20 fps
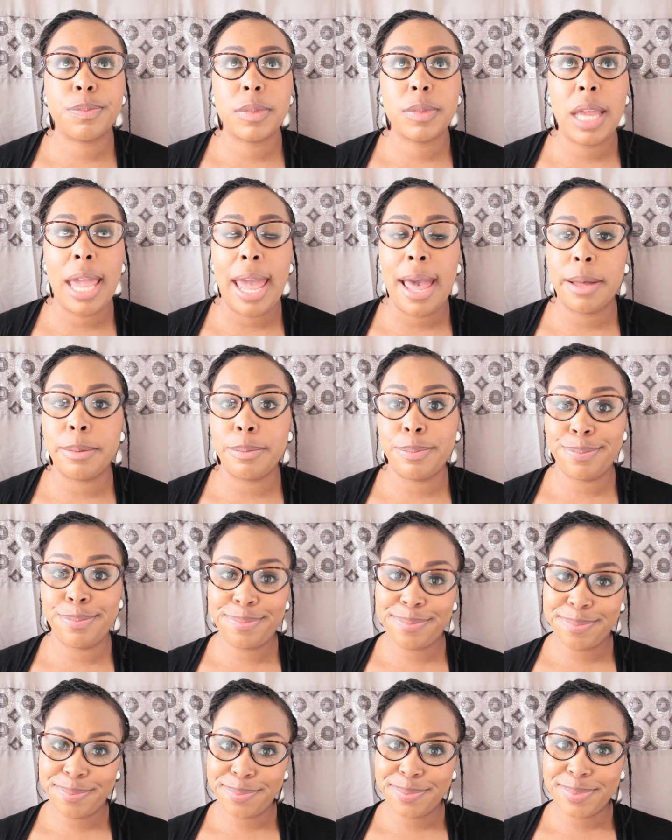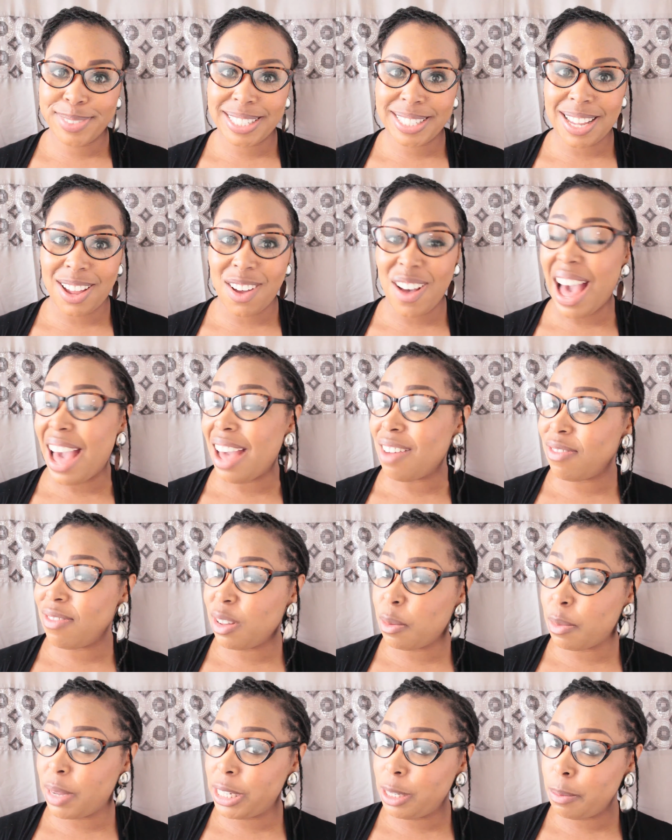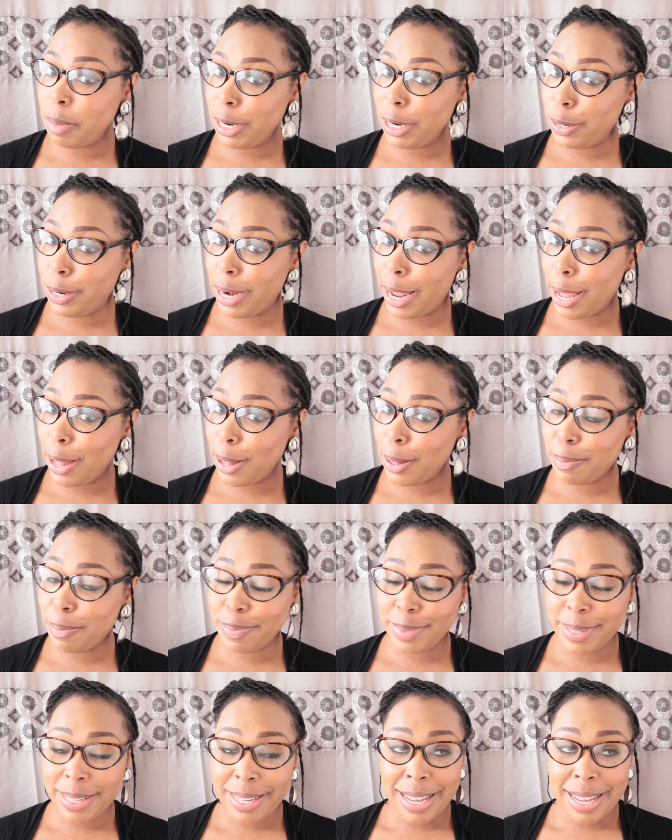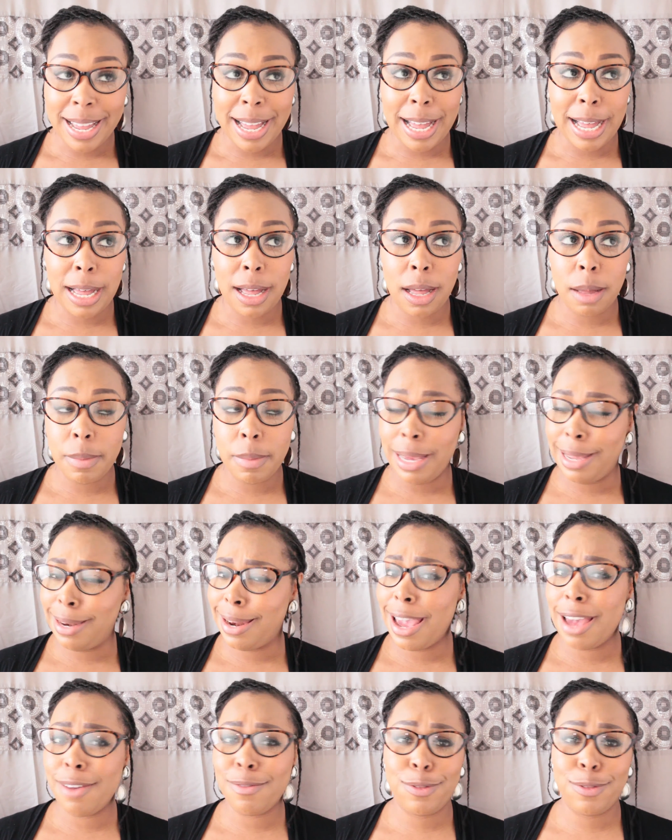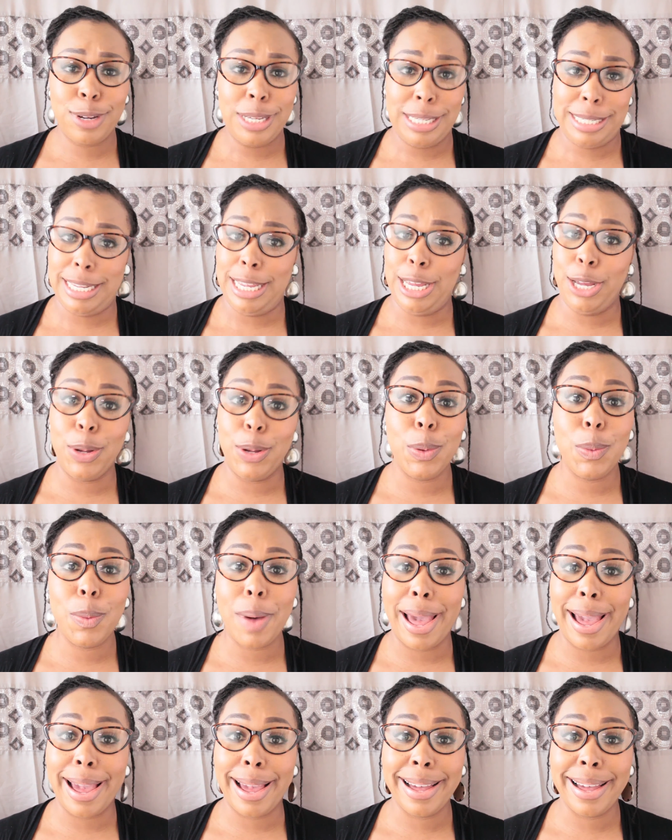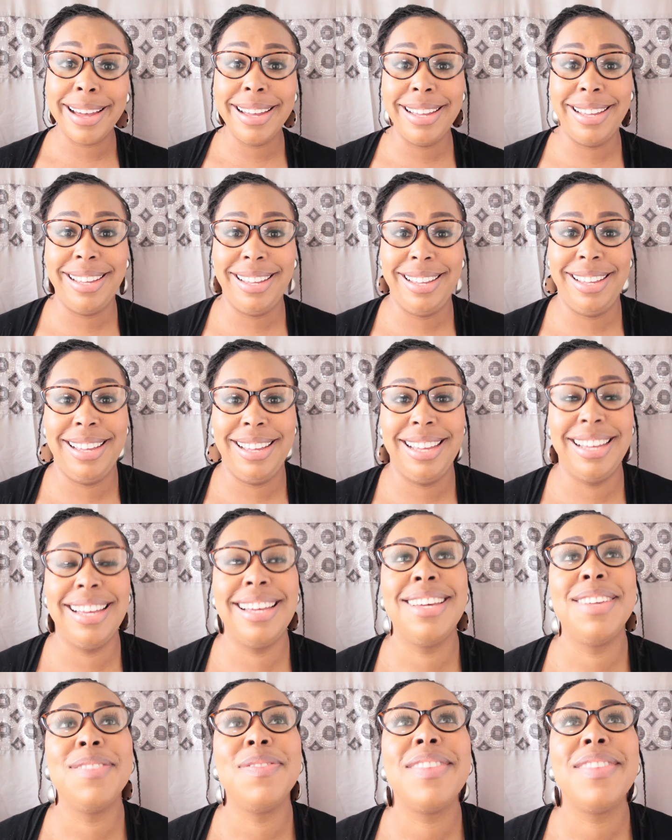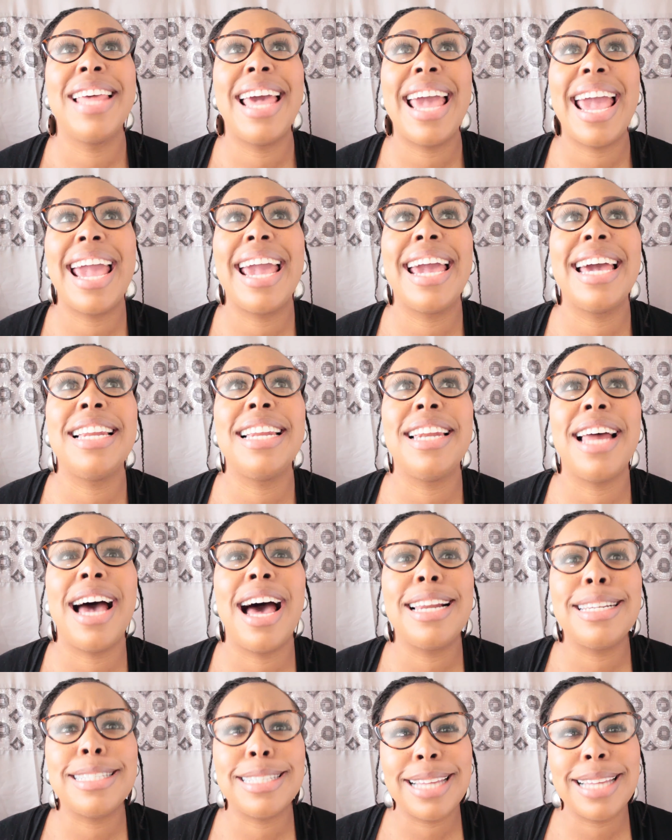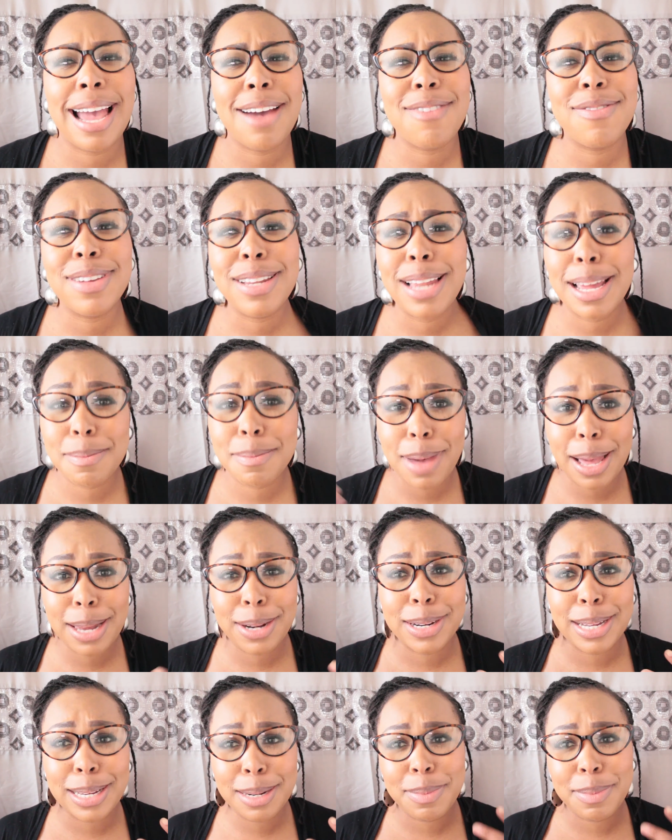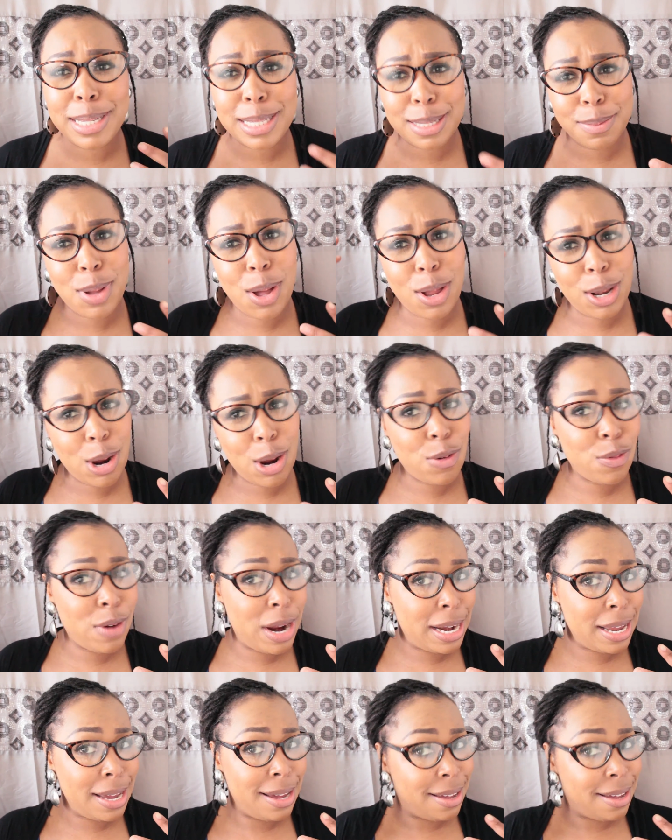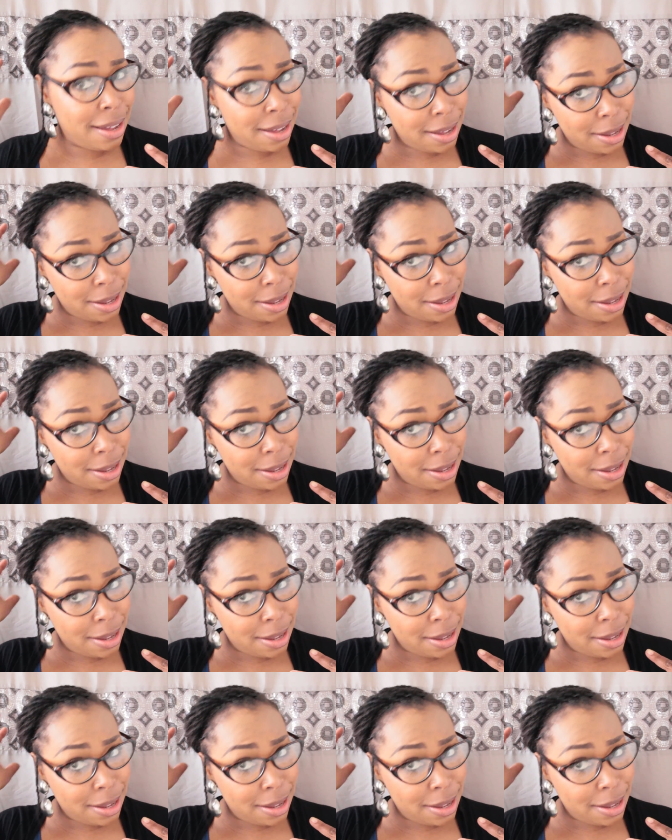yeah, so I feel much better now in every single way. And honestly, I feel like mine are gonna be small already.